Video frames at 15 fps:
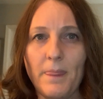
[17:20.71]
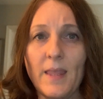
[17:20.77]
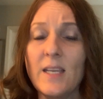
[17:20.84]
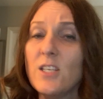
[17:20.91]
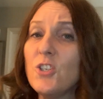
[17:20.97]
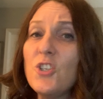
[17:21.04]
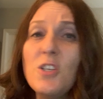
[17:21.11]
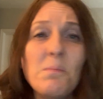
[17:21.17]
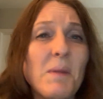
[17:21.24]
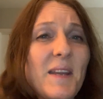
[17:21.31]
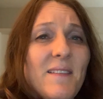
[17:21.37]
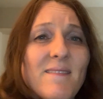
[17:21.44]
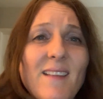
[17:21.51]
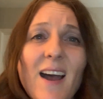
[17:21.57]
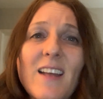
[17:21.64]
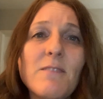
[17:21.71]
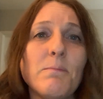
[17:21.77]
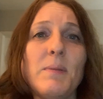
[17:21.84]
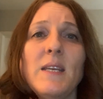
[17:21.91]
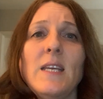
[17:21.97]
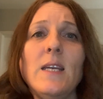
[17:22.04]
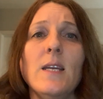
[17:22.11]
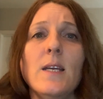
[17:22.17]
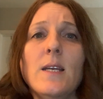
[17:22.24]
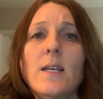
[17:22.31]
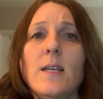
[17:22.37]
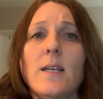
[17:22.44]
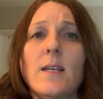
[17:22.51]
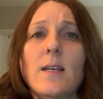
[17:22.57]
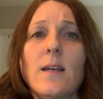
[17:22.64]
She may not be
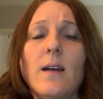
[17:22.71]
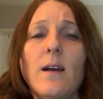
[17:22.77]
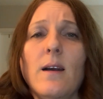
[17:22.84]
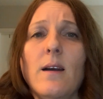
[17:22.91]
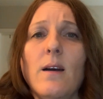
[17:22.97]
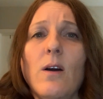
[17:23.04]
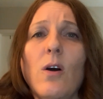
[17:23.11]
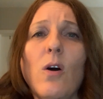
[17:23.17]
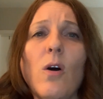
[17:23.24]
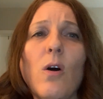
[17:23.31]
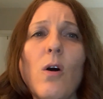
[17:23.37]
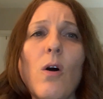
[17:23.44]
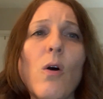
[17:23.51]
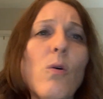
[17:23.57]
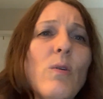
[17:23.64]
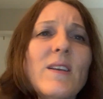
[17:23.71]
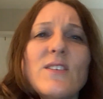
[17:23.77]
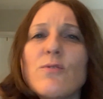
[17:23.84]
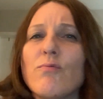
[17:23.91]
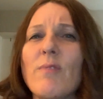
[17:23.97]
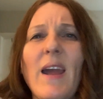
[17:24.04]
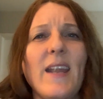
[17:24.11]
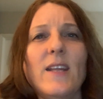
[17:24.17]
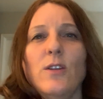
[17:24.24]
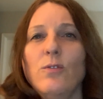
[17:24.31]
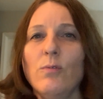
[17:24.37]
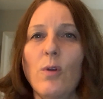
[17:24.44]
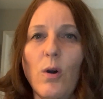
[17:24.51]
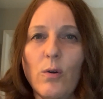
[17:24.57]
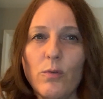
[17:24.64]
always ready to
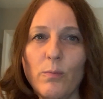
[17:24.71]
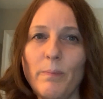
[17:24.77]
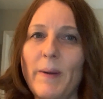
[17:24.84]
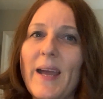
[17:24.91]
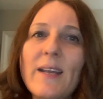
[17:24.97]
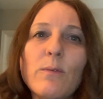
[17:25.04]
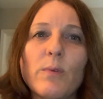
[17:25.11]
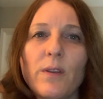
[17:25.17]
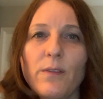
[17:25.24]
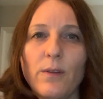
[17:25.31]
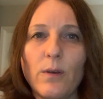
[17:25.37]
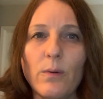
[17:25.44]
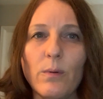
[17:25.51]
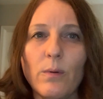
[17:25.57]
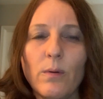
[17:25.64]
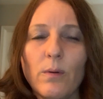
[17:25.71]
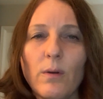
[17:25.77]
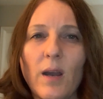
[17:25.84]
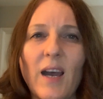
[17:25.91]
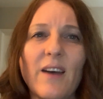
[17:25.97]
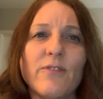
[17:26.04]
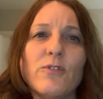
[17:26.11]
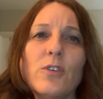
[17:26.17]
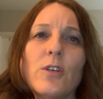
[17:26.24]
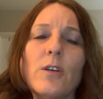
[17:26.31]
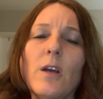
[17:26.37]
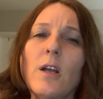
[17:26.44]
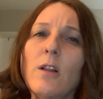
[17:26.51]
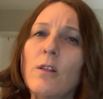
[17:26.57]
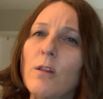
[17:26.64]
go to bed with you after
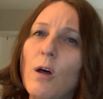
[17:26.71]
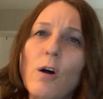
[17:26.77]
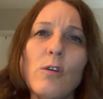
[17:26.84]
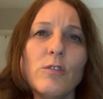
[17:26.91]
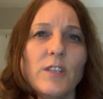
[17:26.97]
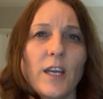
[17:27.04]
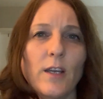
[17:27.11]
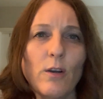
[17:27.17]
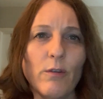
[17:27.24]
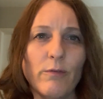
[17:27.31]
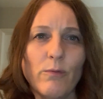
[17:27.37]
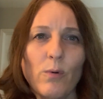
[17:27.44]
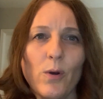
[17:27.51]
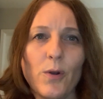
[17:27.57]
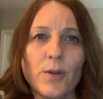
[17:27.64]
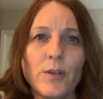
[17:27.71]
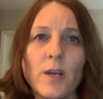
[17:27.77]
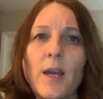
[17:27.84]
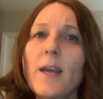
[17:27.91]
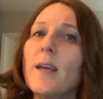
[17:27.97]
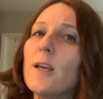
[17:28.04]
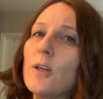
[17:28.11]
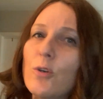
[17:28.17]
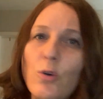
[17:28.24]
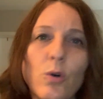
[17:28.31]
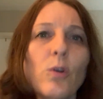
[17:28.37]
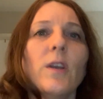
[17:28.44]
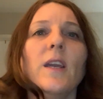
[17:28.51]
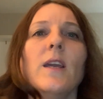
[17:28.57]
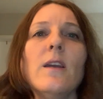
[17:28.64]
a long day of work and
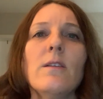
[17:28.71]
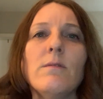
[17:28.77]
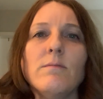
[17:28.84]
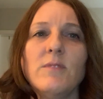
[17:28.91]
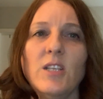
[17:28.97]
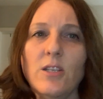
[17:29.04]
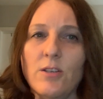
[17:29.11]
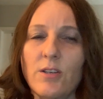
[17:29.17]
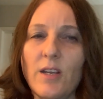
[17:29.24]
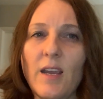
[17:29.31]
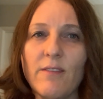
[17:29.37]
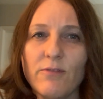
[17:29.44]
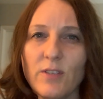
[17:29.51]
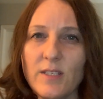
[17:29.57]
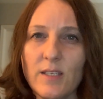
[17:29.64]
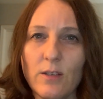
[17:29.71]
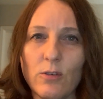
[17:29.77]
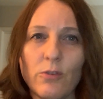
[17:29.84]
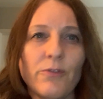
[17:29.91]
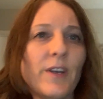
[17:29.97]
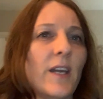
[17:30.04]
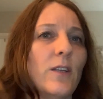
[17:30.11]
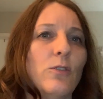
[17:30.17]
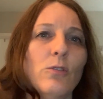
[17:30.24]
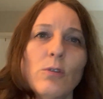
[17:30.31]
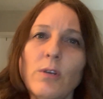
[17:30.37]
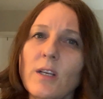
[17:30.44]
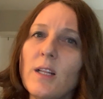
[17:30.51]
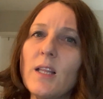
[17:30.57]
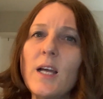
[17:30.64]
cooking dinner every single night,
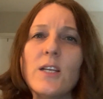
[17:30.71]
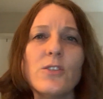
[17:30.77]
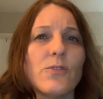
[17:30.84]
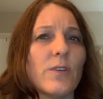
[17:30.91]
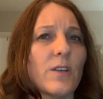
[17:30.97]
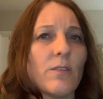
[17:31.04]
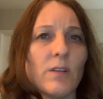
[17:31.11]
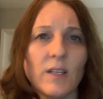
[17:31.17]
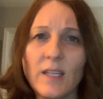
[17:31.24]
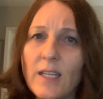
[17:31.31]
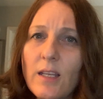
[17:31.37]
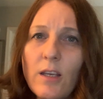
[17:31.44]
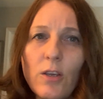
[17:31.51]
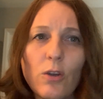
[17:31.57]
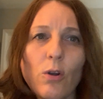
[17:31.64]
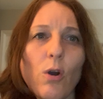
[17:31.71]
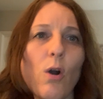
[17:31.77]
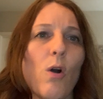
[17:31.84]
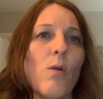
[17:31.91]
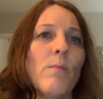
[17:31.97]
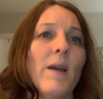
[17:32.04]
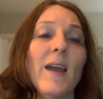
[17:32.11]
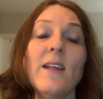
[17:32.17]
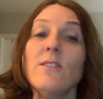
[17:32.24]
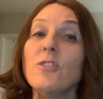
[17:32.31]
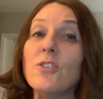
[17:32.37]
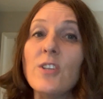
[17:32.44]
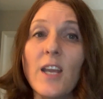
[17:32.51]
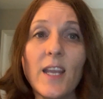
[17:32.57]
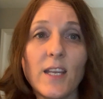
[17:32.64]
doing laundry, cleaning your home,
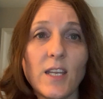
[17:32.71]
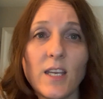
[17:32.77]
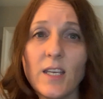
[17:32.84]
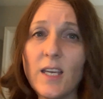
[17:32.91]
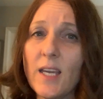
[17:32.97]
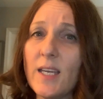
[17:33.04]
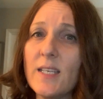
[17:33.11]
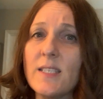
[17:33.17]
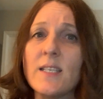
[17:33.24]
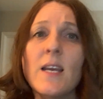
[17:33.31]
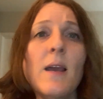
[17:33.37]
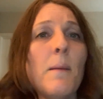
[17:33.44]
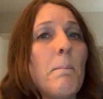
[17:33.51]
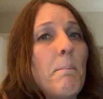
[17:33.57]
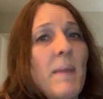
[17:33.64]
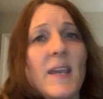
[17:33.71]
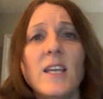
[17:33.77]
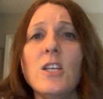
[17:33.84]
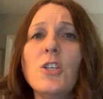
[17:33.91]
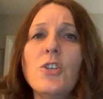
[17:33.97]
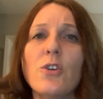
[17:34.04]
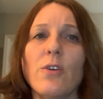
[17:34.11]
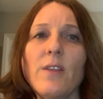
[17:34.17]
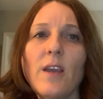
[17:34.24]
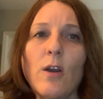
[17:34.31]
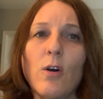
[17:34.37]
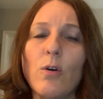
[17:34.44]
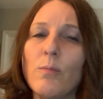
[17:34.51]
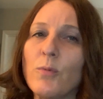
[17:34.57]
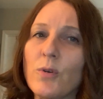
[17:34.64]
entertaining kids, making sure their
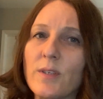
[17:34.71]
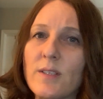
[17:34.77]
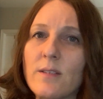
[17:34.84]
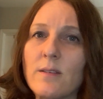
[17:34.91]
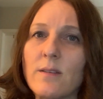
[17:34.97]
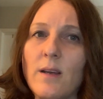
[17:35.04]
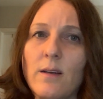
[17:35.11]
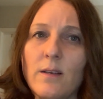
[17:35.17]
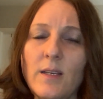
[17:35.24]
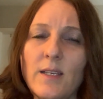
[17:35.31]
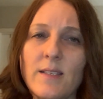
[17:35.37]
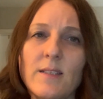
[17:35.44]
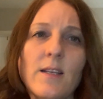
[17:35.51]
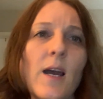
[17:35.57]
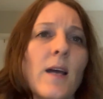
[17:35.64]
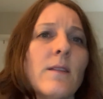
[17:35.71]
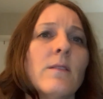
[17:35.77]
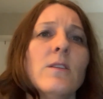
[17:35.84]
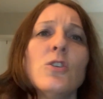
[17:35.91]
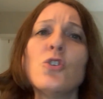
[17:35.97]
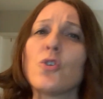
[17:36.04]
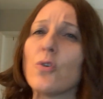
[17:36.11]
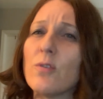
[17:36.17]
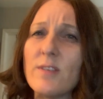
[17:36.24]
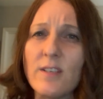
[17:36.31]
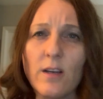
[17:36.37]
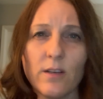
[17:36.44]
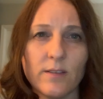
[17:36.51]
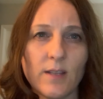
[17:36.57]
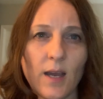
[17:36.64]
homework is done, the chores
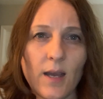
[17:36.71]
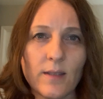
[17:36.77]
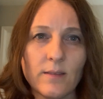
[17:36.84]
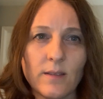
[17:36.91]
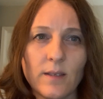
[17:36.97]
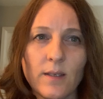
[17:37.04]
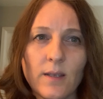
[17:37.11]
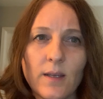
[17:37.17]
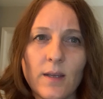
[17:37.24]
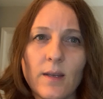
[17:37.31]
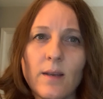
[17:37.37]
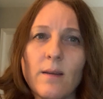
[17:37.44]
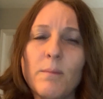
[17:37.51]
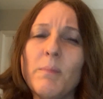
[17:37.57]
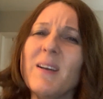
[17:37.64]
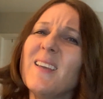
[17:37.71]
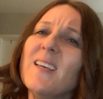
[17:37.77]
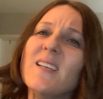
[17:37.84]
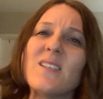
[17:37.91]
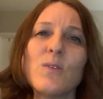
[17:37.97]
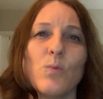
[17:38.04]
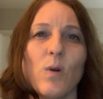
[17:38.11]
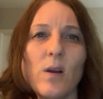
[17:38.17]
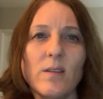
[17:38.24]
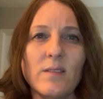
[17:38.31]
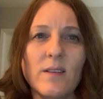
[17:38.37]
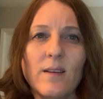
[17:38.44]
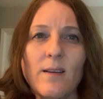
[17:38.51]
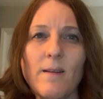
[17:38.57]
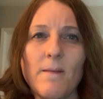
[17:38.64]
are done. But guess what?
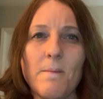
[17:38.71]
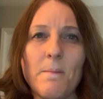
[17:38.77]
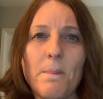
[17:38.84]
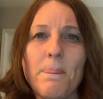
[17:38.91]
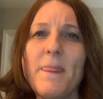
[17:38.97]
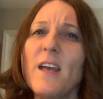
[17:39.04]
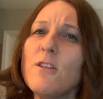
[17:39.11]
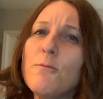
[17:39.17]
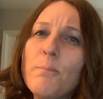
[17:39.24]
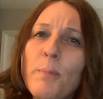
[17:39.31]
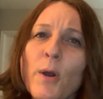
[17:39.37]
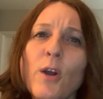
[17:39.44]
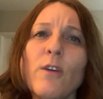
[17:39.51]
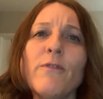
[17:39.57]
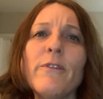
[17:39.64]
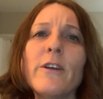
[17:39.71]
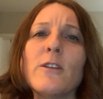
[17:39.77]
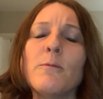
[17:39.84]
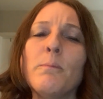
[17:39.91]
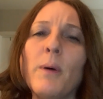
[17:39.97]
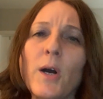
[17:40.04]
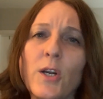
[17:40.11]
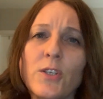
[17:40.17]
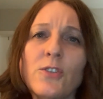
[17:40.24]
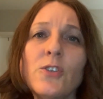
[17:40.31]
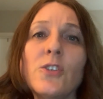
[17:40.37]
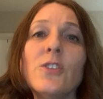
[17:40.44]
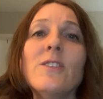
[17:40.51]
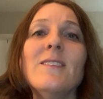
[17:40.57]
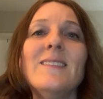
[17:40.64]
That perfect
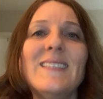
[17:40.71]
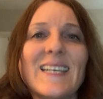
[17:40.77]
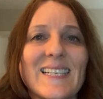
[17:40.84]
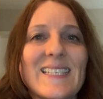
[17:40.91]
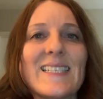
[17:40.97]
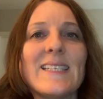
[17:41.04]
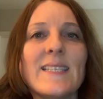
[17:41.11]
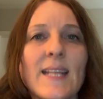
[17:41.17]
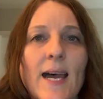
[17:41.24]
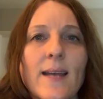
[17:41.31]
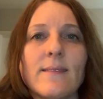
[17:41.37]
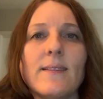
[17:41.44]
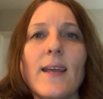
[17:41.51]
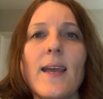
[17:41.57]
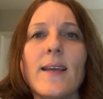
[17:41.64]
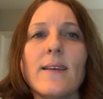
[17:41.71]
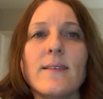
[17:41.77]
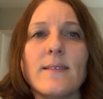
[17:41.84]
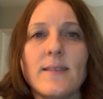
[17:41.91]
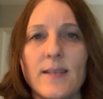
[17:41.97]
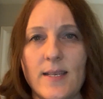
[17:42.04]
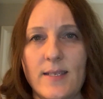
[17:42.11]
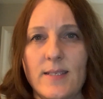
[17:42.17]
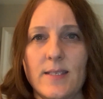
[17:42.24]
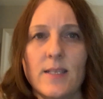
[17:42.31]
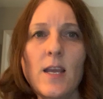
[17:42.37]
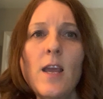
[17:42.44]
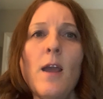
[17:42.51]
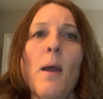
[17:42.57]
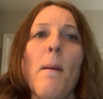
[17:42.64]
partner does not exist.
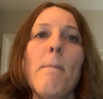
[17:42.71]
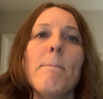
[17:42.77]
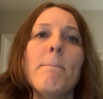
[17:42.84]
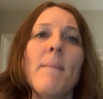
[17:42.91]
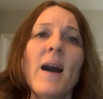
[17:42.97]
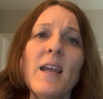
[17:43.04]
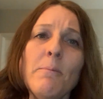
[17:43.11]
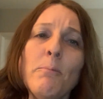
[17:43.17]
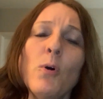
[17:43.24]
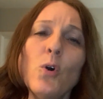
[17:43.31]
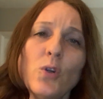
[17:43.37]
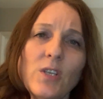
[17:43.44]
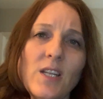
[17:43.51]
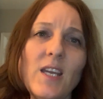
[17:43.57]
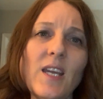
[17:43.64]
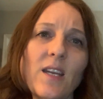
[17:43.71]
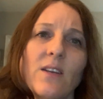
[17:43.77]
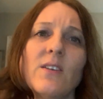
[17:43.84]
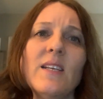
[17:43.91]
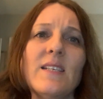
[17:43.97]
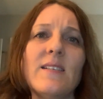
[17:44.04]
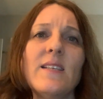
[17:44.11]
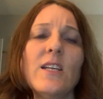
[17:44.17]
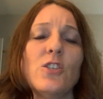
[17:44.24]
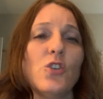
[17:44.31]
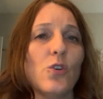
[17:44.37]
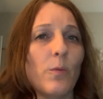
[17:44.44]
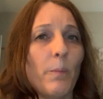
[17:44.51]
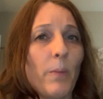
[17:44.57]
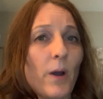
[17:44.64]
My point here is that
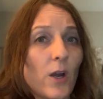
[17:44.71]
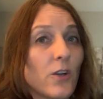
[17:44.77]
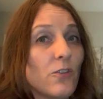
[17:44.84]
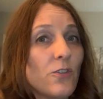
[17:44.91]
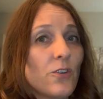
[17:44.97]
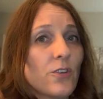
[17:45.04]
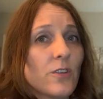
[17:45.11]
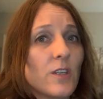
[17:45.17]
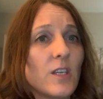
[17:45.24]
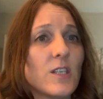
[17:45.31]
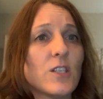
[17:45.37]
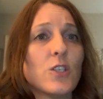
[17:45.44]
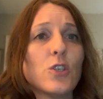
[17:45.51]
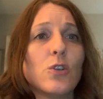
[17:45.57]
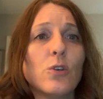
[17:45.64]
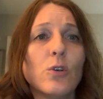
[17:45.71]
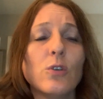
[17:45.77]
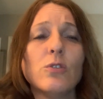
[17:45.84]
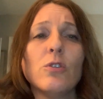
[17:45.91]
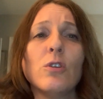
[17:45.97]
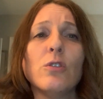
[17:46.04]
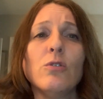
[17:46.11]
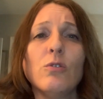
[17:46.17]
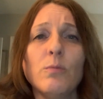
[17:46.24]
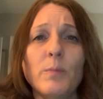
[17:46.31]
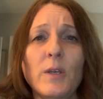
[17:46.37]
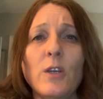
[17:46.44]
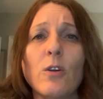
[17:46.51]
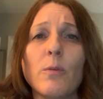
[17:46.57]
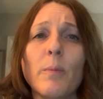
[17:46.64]
your partner is good to be
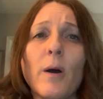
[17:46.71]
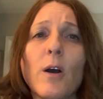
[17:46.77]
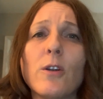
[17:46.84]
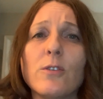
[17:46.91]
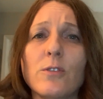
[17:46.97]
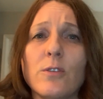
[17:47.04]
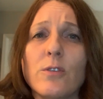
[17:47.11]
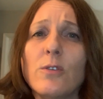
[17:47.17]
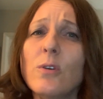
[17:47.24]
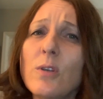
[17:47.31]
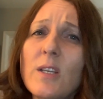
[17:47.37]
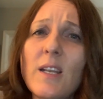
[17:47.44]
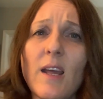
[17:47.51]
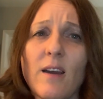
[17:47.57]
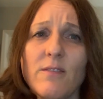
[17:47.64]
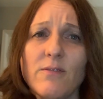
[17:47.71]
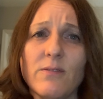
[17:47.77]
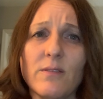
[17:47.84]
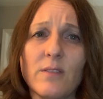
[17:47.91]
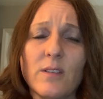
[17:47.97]
your partner, good enough.